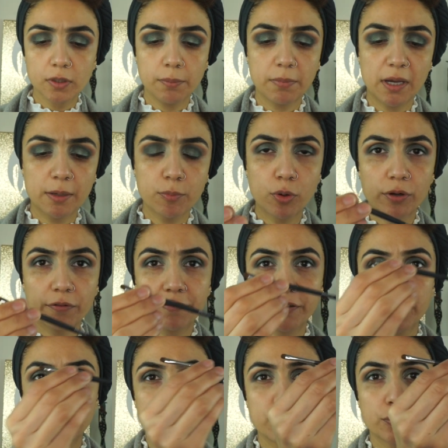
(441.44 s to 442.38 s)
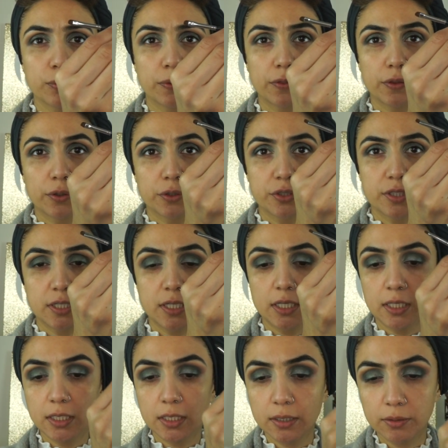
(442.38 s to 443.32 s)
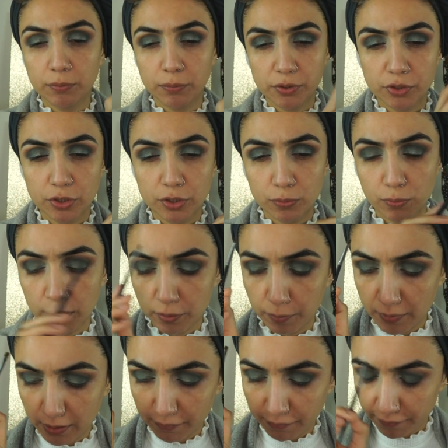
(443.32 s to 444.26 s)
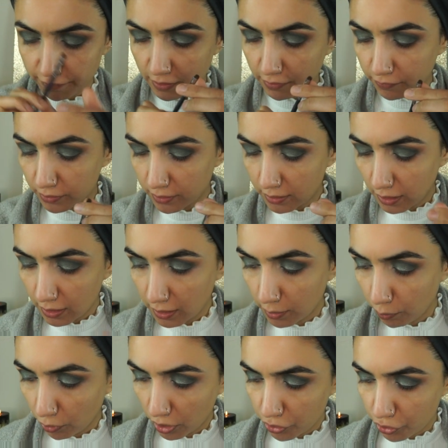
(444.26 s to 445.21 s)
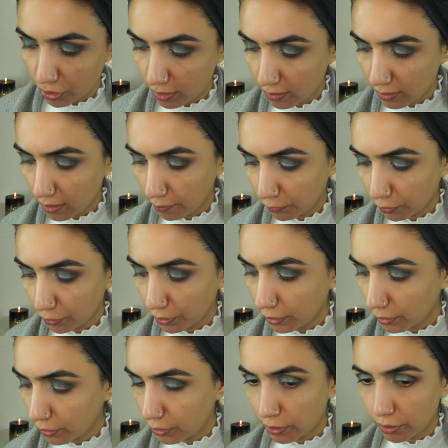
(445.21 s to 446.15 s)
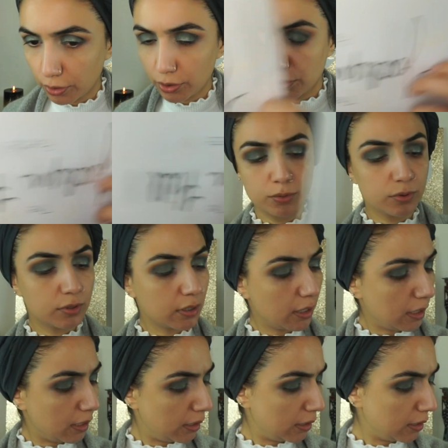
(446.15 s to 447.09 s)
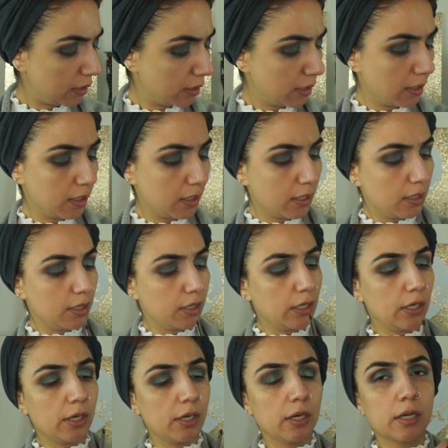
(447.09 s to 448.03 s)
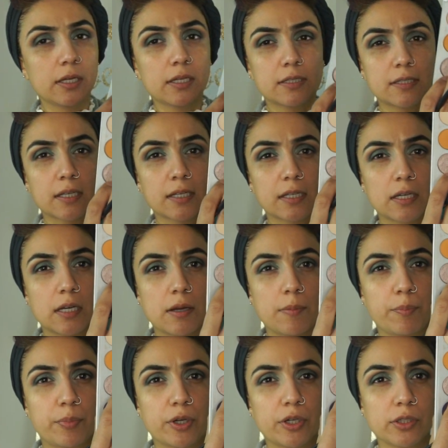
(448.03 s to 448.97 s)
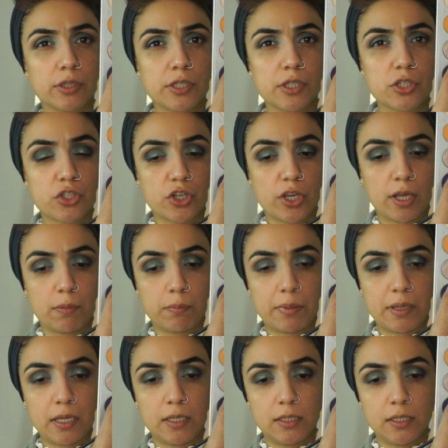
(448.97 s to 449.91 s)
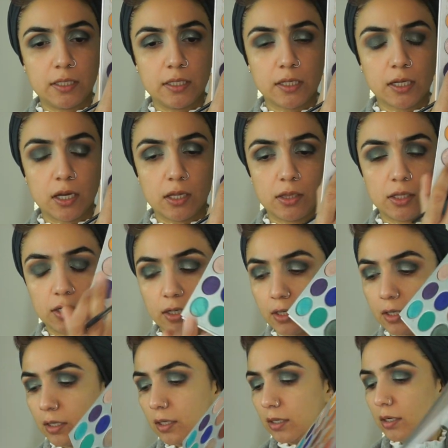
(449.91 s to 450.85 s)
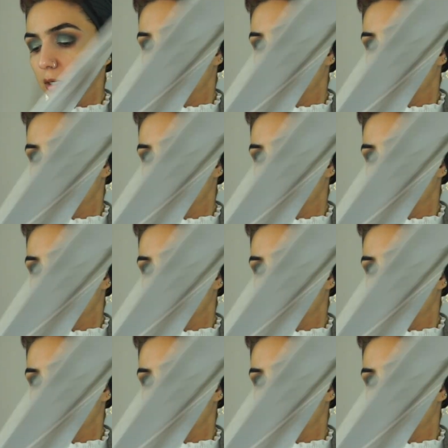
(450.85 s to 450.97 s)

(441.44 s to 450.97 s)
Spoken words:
my Morphe 213, which is one of my favorite tiny brushes, I'm going to use it's like a pearly champagne-y color.